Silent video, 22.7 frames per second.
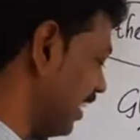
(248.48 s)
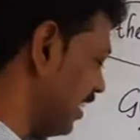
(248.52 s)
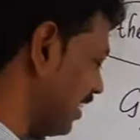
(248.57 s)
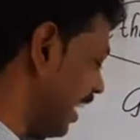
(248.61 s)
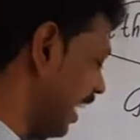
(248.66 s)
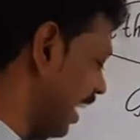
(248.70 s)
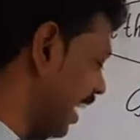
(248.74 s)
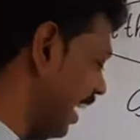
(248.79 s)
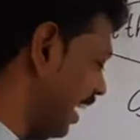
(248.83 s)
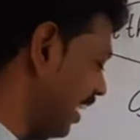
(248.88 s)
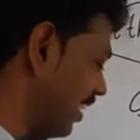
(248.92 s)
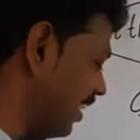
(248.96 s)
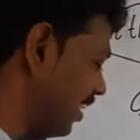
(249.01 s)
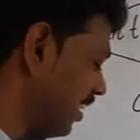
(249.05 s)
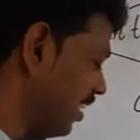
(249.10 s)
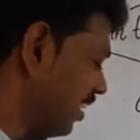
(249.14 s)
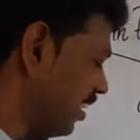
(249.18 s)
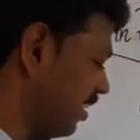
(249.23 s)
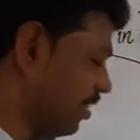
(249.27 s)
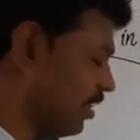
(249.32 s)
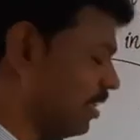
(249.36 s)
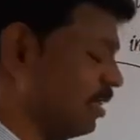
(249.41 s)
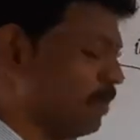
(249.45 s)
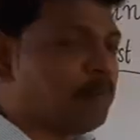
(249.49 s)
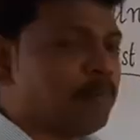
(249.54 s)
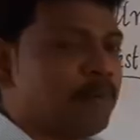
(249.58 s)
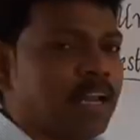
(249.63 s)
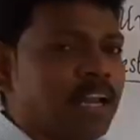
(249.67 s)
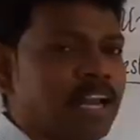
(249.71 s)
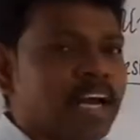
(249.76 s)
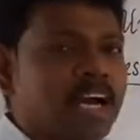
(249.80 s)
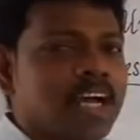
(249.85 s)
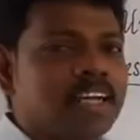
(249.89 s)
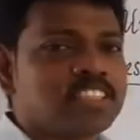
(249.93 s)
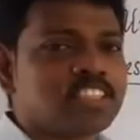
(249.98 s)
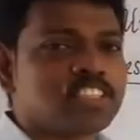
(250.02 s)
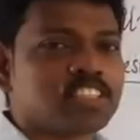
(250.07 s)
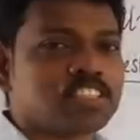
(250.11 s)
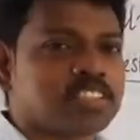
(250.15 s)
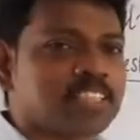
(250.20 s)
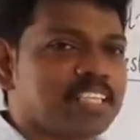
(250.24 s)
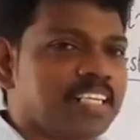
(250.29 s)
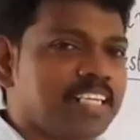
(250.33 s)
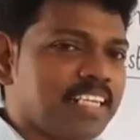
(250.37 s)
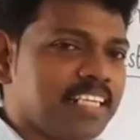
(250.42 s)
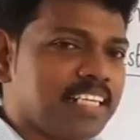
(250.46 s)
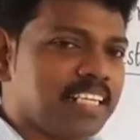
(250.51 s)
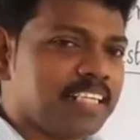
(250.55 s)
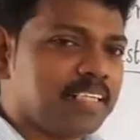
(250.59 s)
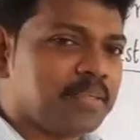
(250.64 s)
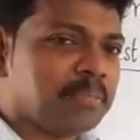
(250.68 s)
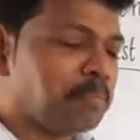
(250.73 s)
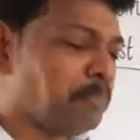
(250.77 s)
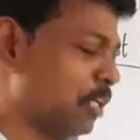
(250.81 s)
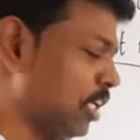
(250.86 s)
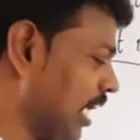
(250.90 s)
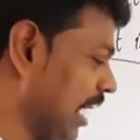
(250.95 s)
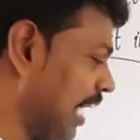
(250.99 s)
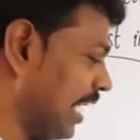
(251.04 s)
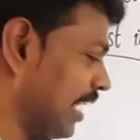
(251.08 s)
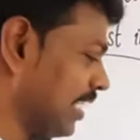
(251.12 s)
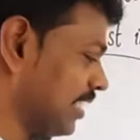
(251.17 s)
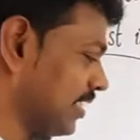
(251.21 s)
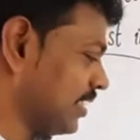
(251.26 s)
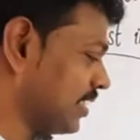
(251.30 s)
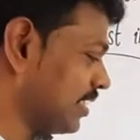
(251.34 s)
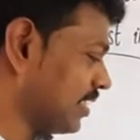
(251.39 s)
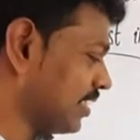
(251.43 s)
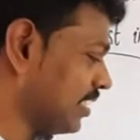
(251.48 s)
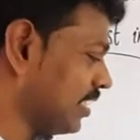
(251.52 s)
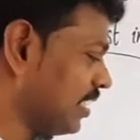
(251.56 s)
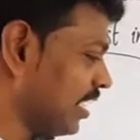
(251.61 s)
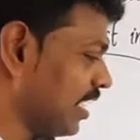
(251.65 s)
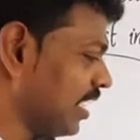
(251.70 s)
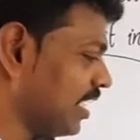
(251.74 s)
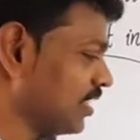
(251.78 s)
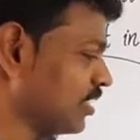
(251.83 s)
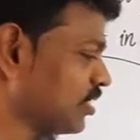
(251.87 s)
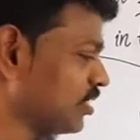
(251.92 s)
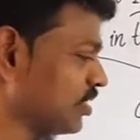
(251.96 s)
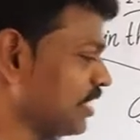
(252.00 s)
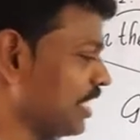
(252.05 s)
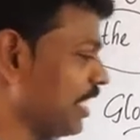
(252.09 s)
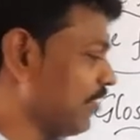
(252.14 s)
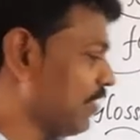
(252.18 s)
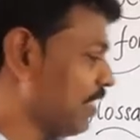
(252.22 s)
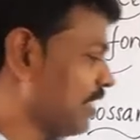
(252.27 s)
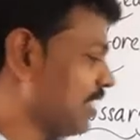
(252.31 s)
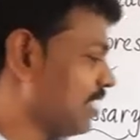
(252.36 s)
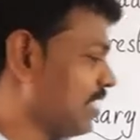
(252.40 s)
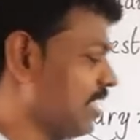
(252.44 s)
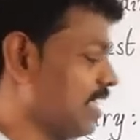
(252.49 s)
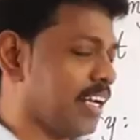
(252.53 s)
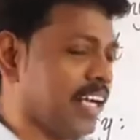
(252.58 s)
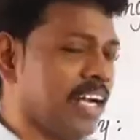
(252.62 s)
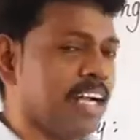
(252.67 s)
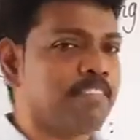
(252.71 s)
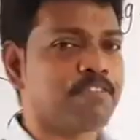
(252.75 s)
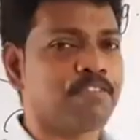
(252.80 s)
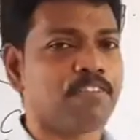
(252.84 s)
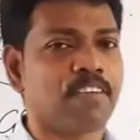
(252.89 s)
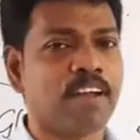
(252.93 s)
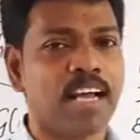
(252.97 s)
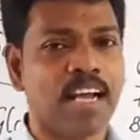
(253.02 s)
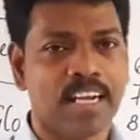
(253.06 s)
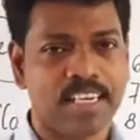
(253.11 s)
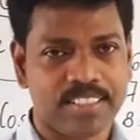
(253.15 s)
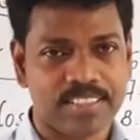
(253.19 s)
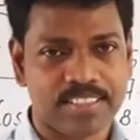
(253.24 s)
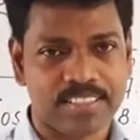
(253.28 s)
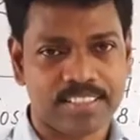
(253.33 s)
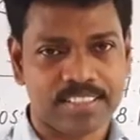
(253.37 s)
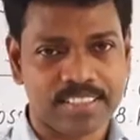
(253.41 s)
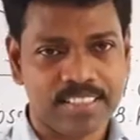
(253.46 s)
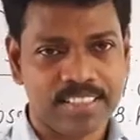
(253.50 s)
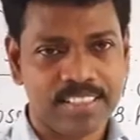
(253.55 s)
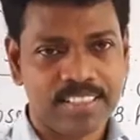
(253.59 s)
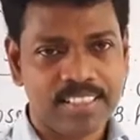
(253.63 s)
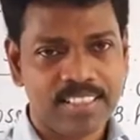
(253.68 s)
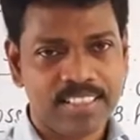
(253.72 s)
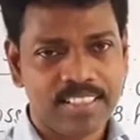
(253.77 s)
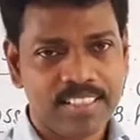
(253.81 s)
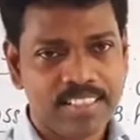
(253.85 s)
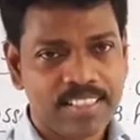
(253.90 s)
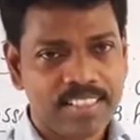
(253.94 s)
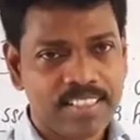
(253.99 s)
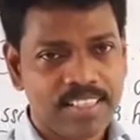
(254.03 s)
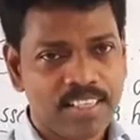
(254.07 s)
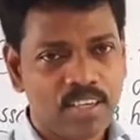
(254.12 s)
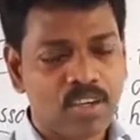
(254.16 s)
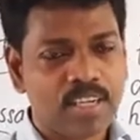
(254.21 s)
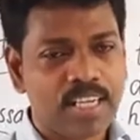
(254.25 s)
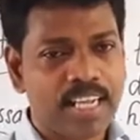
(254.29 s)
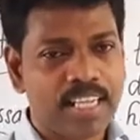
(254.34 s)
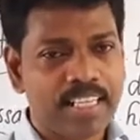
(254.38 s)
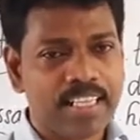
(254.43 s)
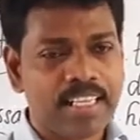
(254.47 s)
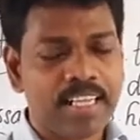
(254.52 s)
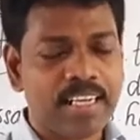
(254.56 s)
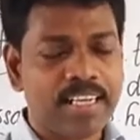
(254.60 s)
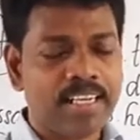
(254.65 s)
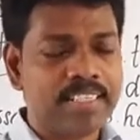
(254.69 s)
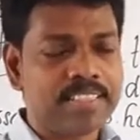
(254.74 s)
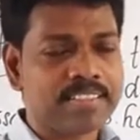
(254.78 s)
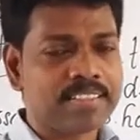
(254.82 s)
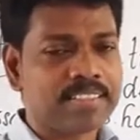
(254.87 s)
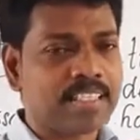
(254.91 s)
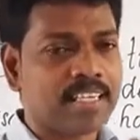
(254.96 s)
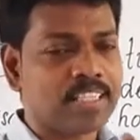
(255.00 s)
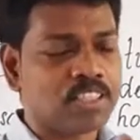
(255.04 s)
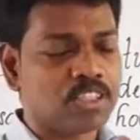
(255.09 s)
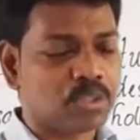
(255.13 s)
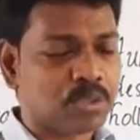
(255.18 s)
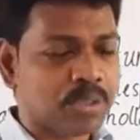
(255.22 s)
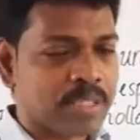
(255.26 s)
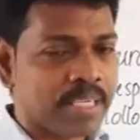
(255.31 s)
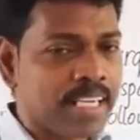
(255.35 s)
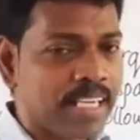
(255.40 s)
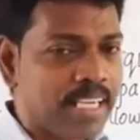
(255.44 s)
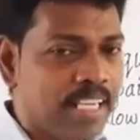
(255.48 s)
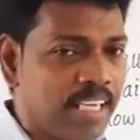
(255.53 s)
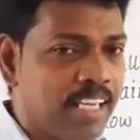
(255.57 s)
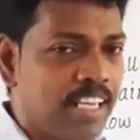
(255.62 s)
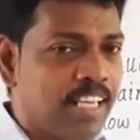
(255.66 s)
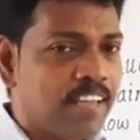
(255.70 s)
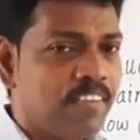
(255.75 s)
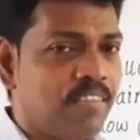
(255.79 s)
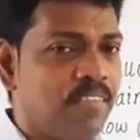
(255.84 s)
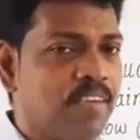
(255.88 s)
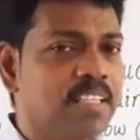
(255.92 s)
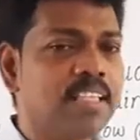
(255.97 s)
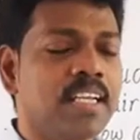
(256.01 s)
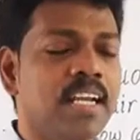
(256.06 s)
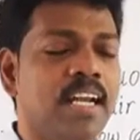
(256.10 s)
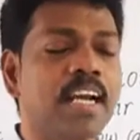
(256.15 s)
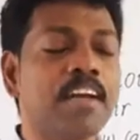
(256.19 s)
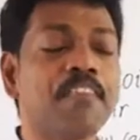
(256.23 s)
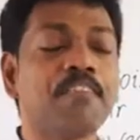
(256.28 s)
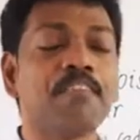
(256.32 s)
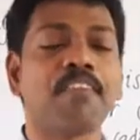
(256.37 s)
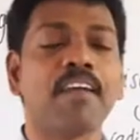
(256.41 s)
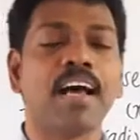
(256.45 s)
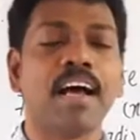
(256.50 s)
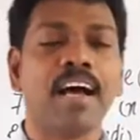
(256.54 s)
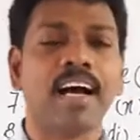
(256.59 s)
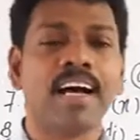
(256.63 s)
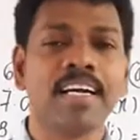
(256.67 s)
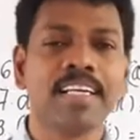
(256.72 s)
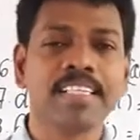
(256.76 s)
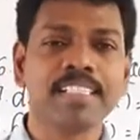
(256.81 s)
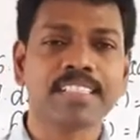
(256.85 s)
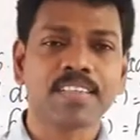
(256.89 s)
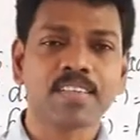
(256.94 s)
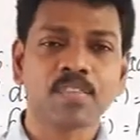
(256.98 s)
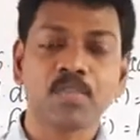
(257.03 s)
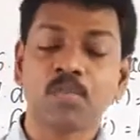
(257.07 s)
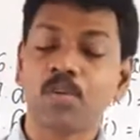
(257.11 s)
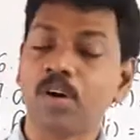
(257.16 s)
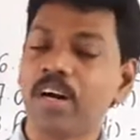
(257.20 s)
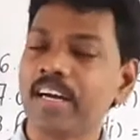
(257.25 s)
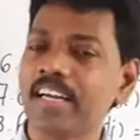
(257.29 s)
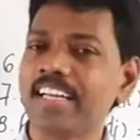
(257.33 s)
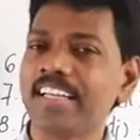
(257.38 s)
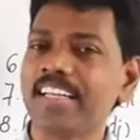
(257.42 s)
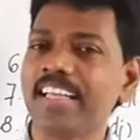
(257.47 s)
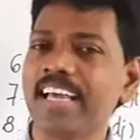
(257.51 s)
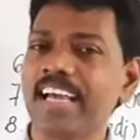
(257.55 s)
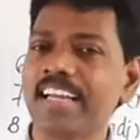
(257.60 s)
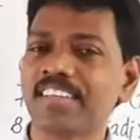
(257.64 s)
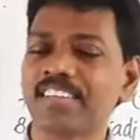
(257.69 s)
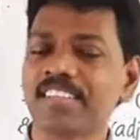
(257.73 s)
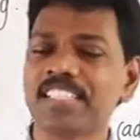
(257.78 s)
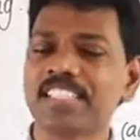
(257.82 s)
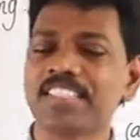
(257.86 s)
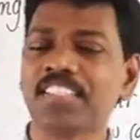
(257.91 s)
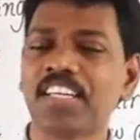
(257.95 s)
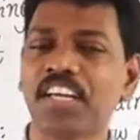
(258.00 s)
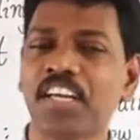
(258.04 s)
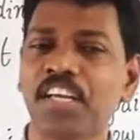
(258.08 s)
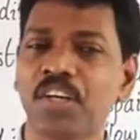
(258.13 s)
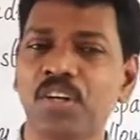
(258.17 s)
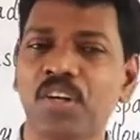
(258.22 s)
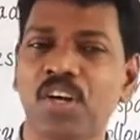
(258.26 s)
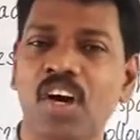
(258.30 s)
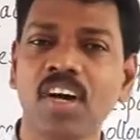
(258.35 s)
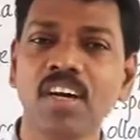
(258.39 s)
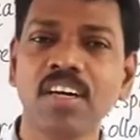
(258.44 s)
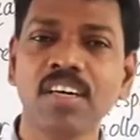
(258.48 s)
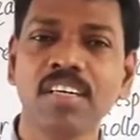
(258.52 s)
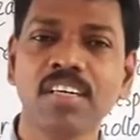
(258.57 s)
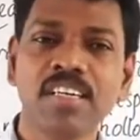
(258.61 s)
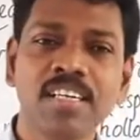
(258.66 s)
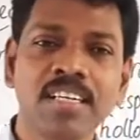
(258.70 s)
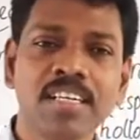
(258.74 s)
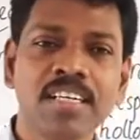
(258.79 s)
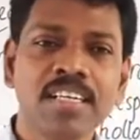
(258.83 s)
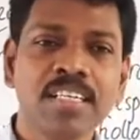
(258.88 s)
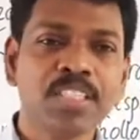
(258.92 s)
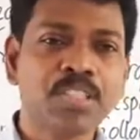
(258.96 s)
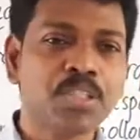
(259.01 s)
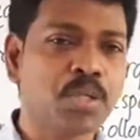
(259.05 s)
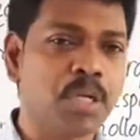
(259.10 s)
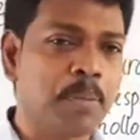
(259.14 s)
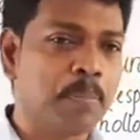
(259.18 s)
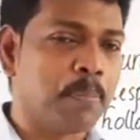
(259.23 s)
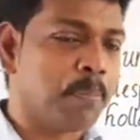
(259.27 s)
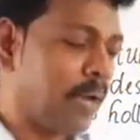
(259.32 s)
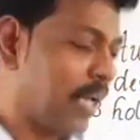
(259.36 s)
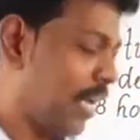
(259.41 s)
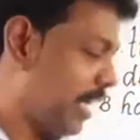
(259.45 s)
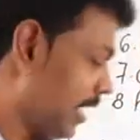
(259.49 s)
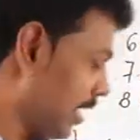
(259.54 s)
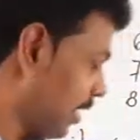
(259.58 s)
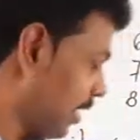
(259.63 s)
that, the palash tree, palash, a tree with red flowers. Okay, that is a tree with red flowers. What did that tree say, you know? In